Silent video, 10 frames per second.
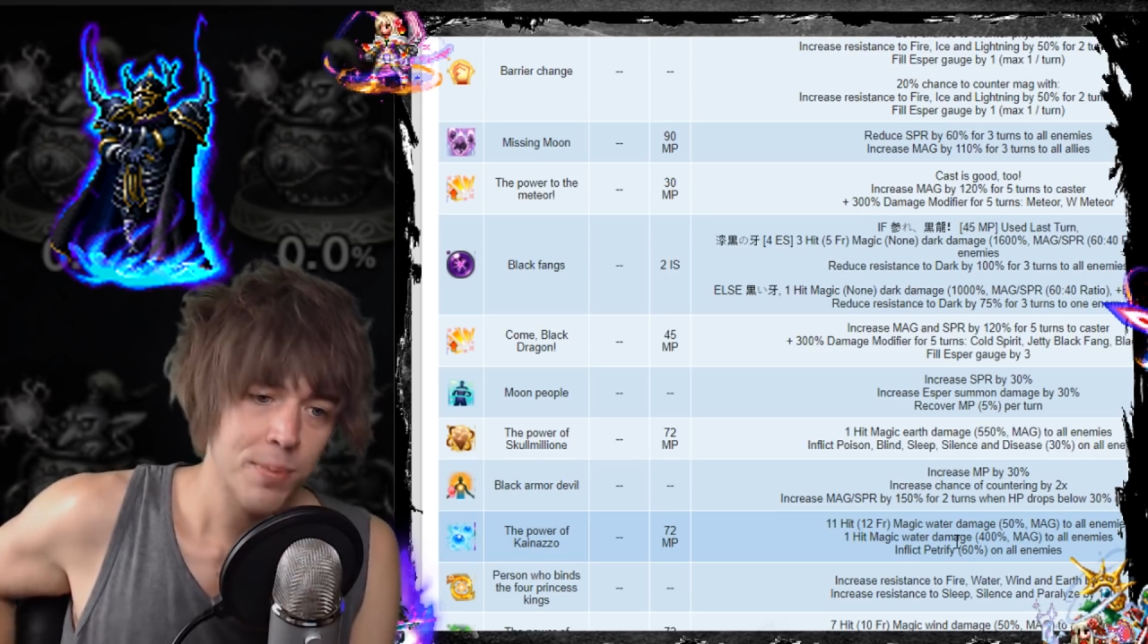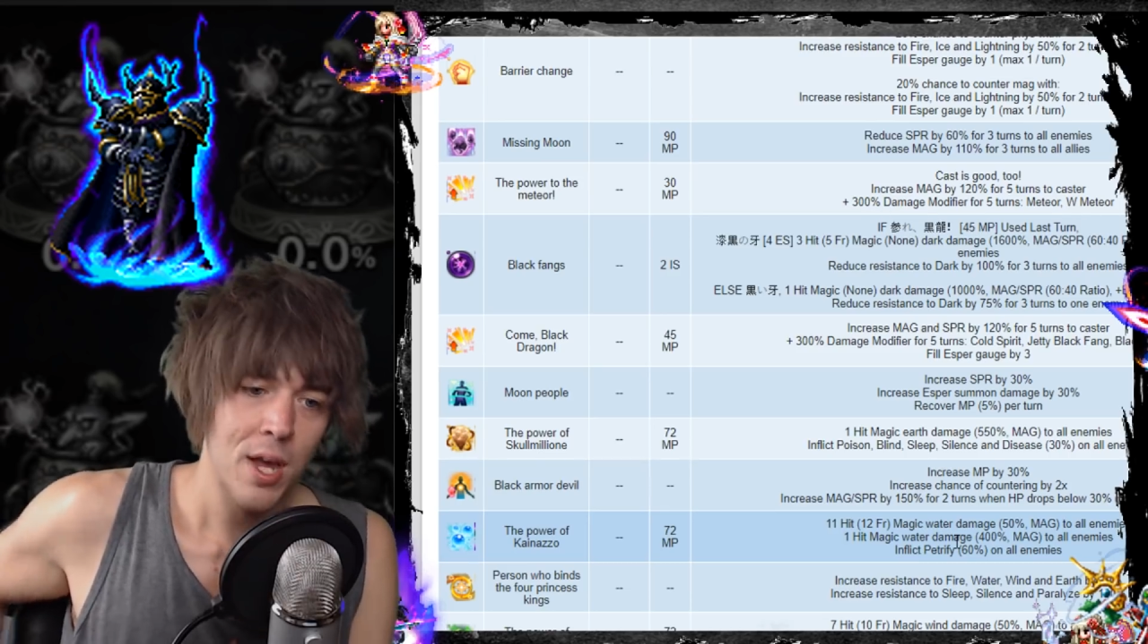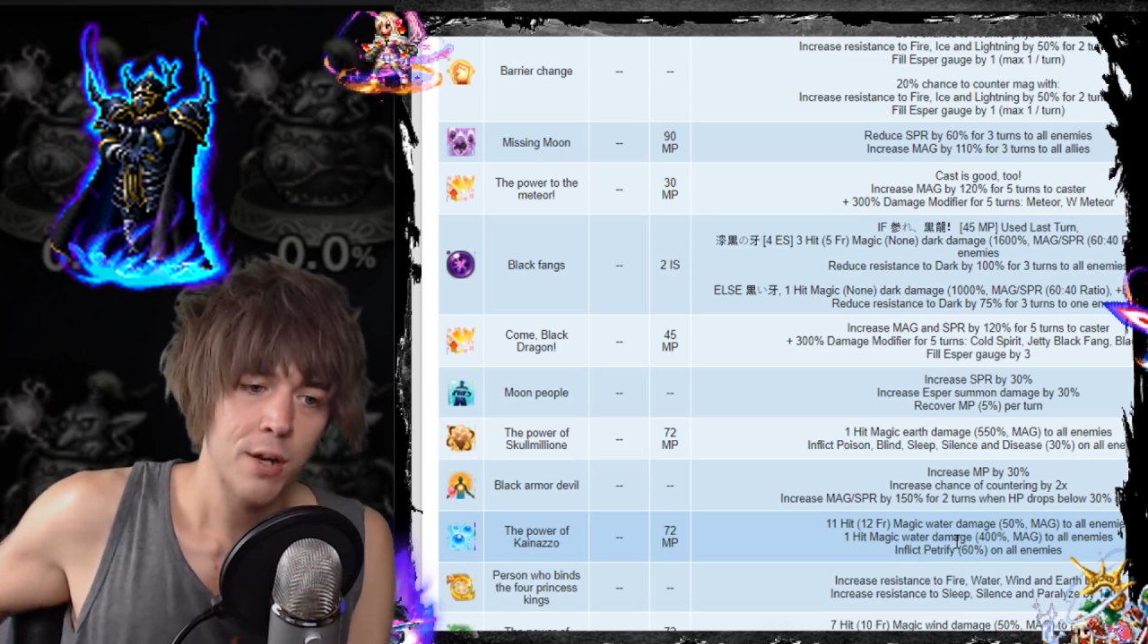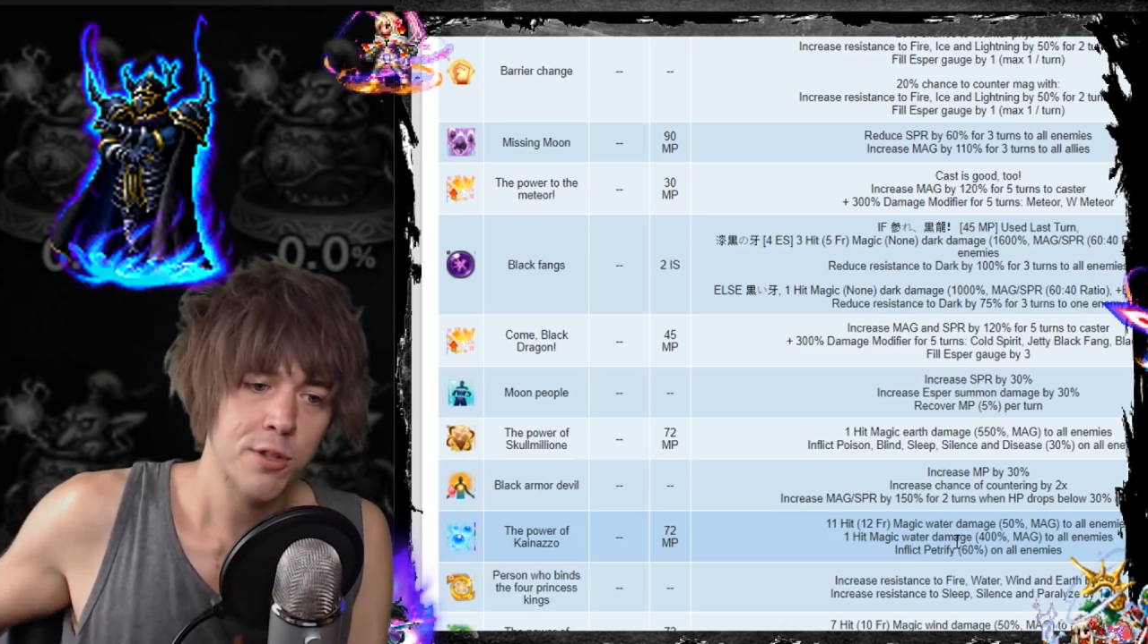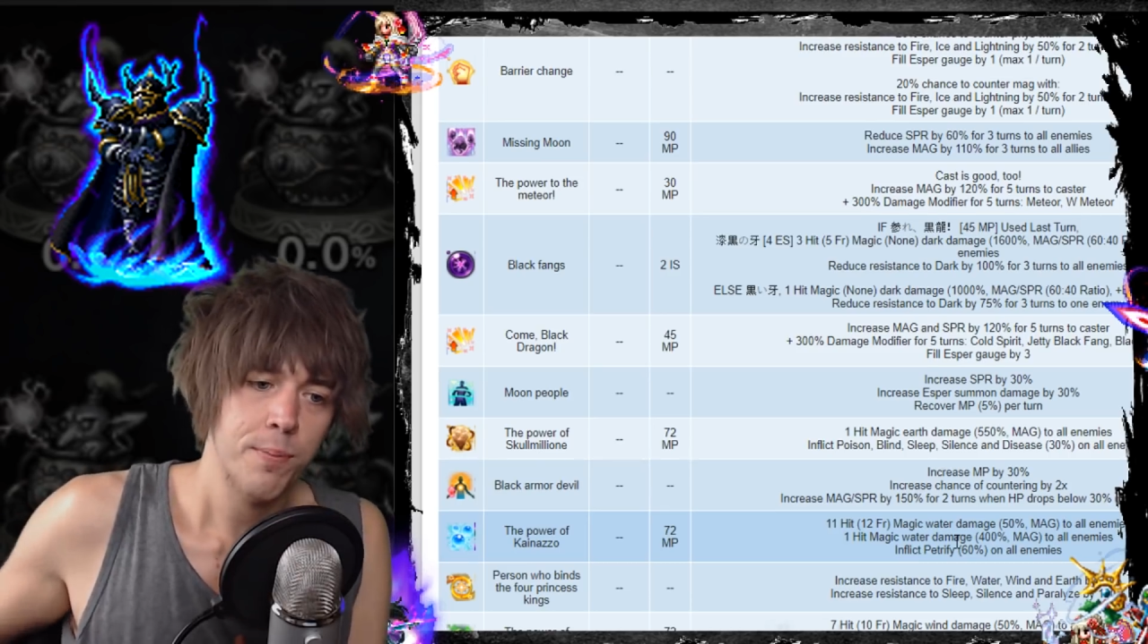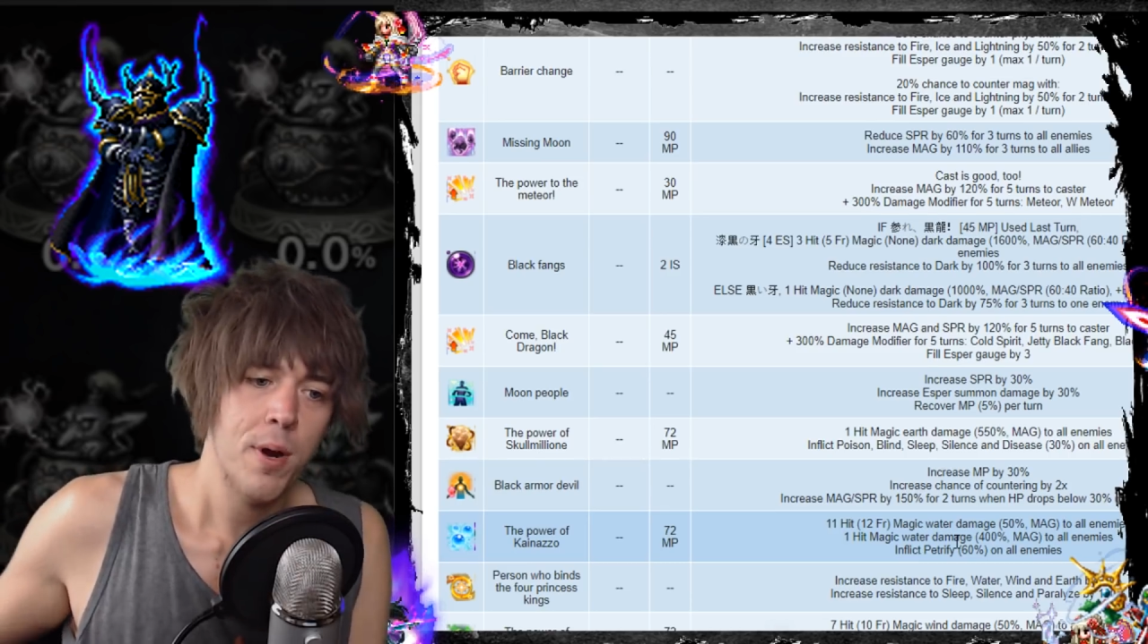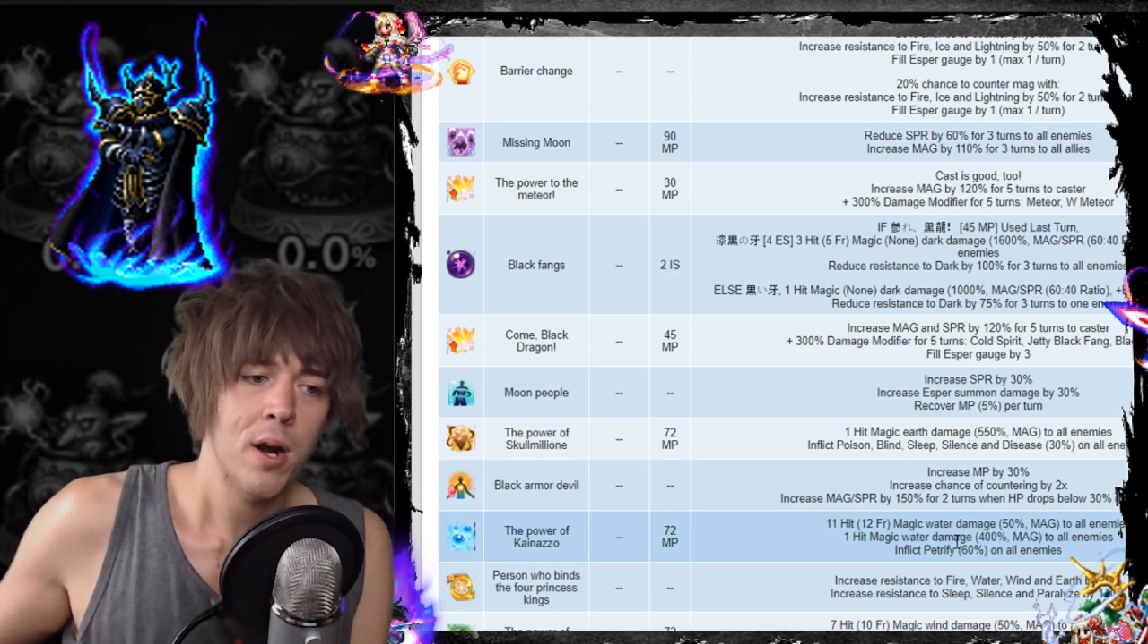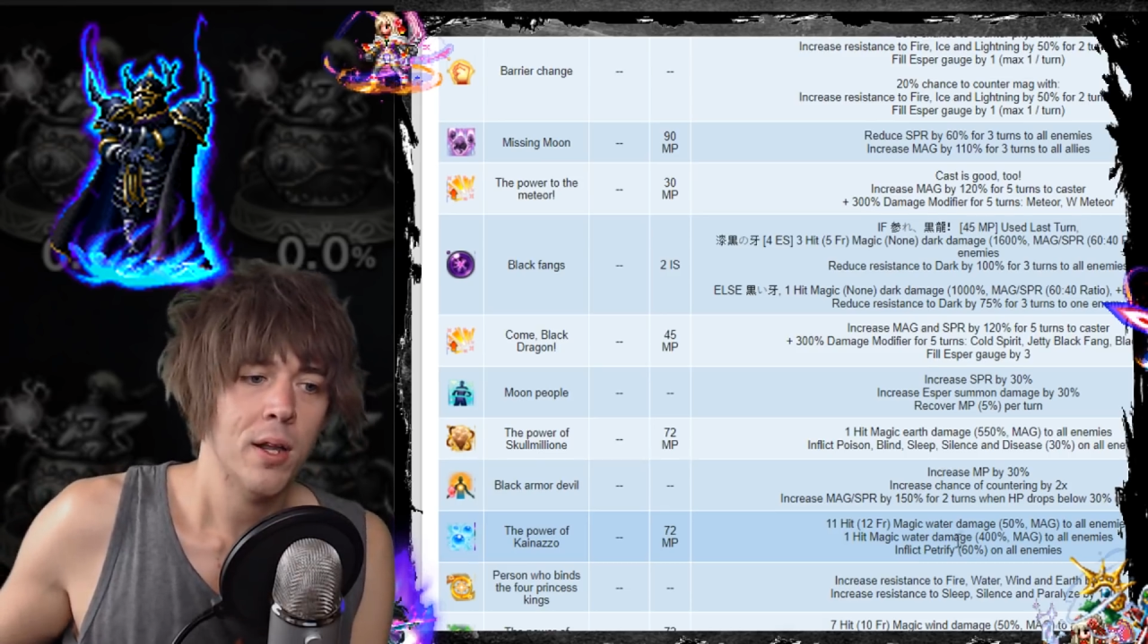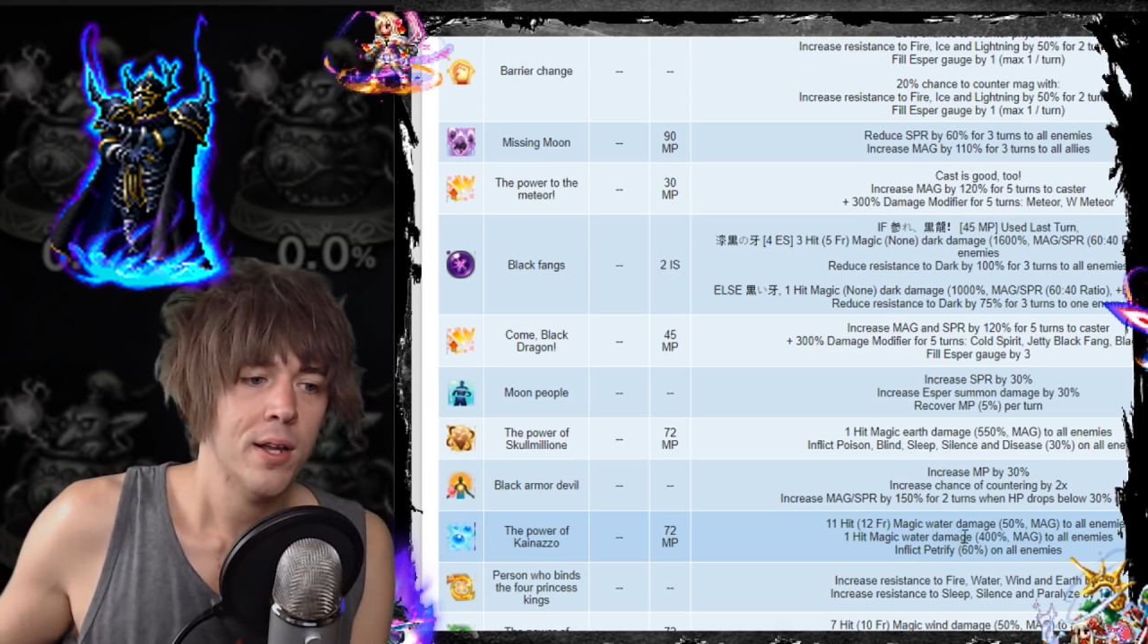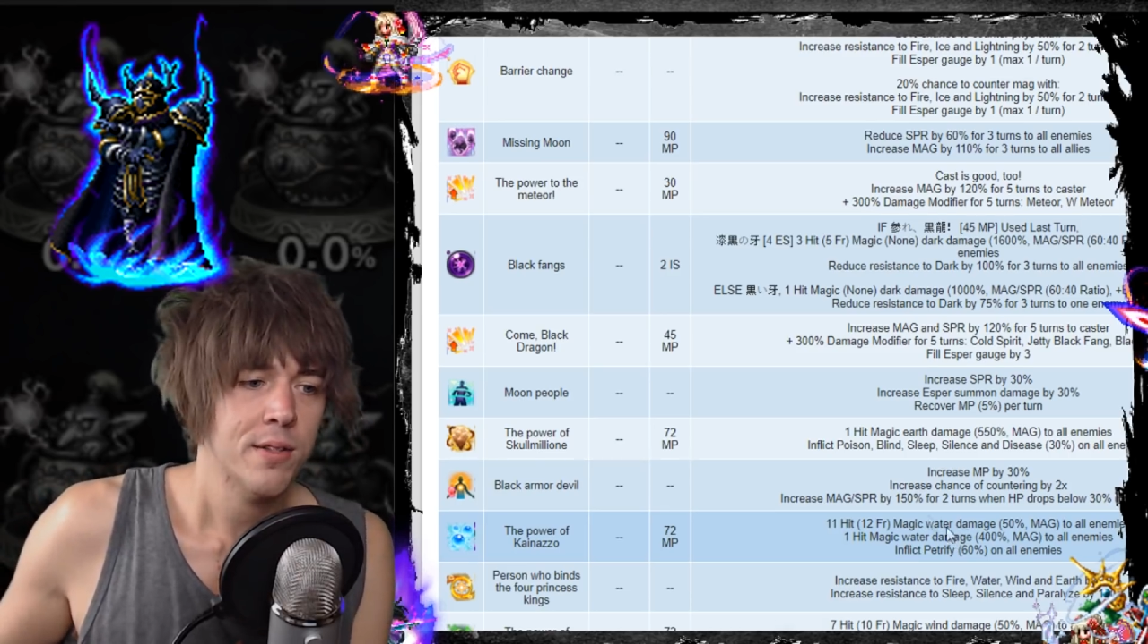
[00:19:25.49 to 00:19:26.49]
silence, and
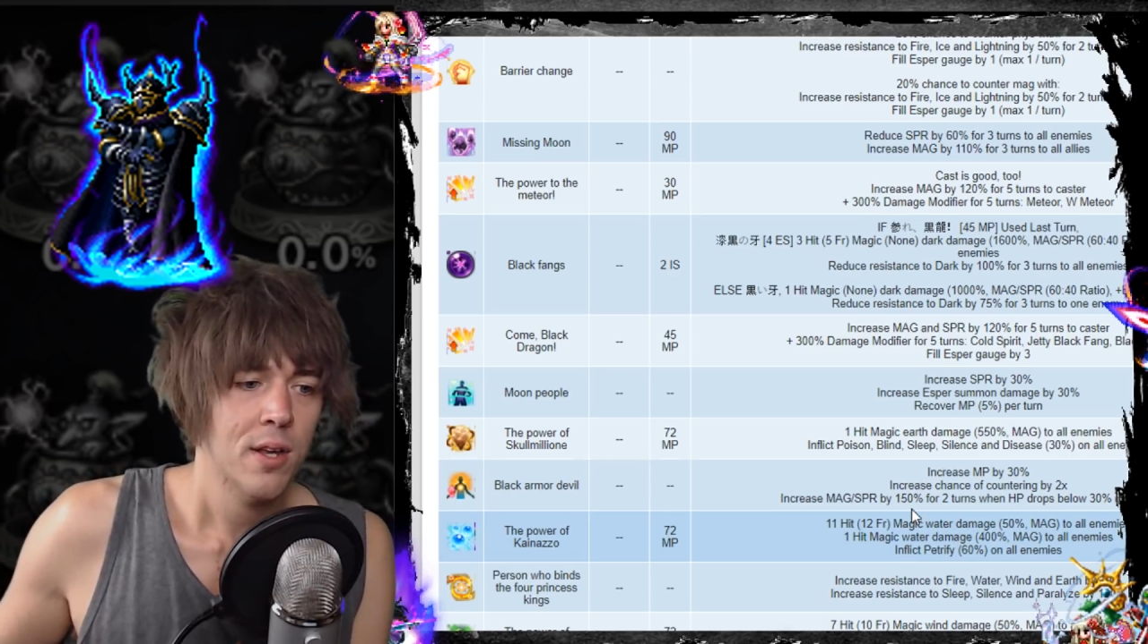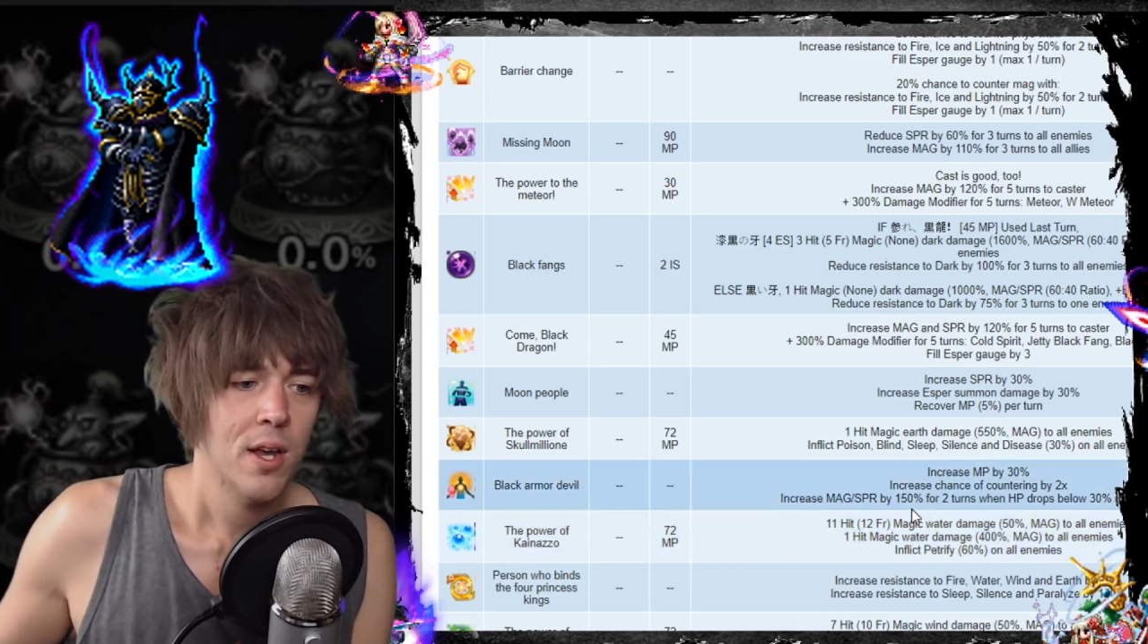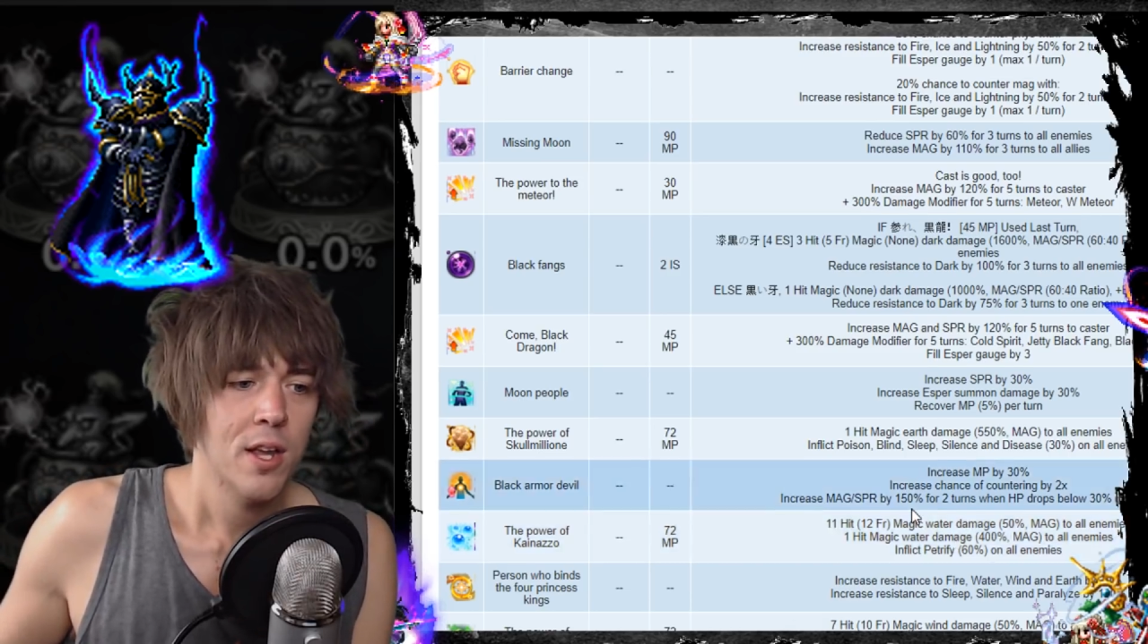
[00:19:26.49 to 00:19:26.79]
paralyze.